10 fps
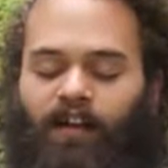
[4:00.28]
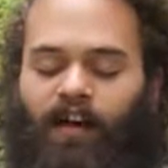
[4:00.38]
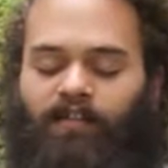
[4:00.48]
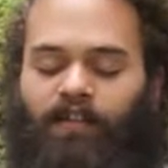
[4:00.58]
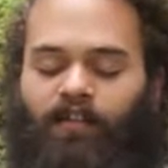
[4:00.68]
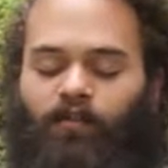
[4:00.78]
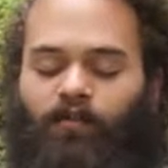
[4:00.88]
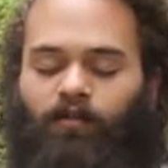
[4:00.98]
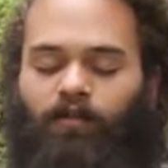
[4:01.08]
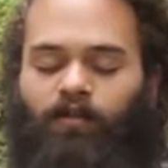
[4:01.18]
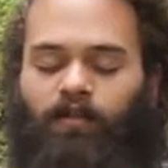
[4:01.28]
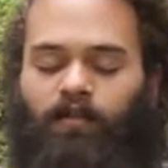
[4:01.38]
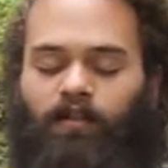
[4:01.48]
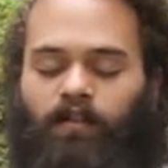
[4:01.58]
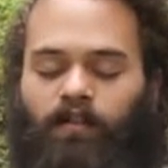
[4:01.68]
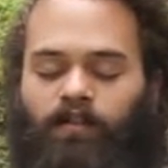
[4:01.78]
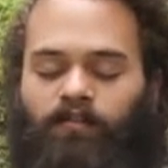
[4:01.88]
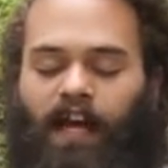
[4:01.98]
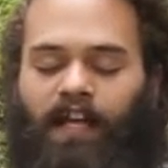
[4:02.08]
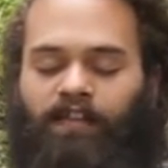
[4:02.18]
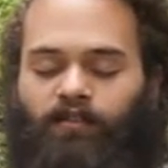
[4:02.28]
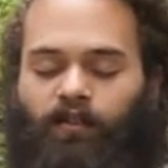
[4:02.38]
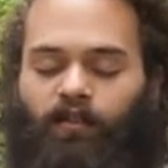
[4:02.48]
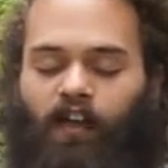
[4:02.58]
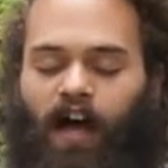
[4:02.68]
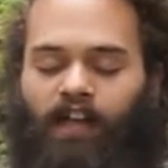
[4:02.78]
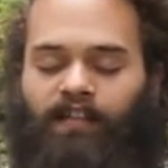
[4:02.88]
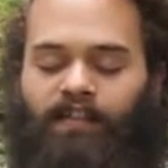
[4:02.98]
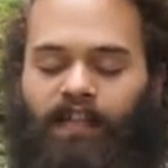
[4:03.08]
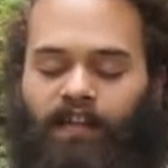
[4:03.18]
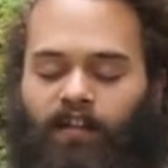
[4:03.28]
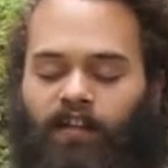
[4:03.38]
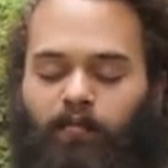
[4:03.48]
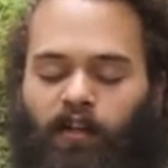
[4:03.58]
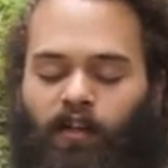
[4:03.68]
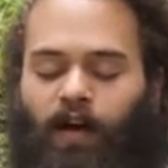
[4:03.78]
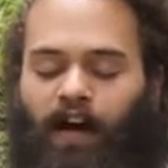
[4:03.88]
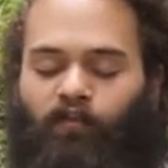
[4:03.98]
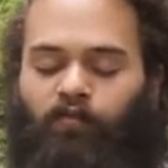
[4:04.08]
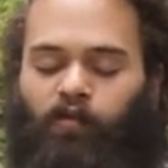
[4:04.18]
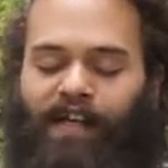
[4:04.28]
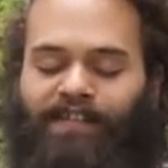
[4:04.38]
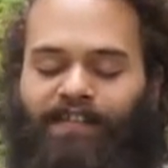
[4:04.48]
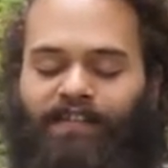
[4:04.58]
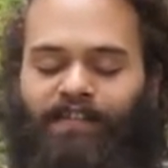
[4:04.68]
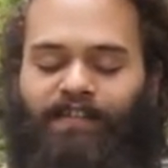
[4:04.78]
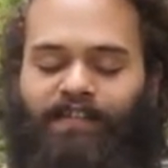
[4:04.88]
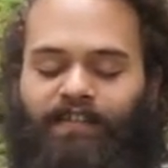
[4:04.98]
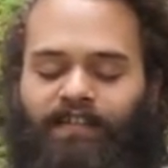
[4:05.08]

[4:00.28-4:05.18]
causing you stress or thoughts that are keeping you out of presence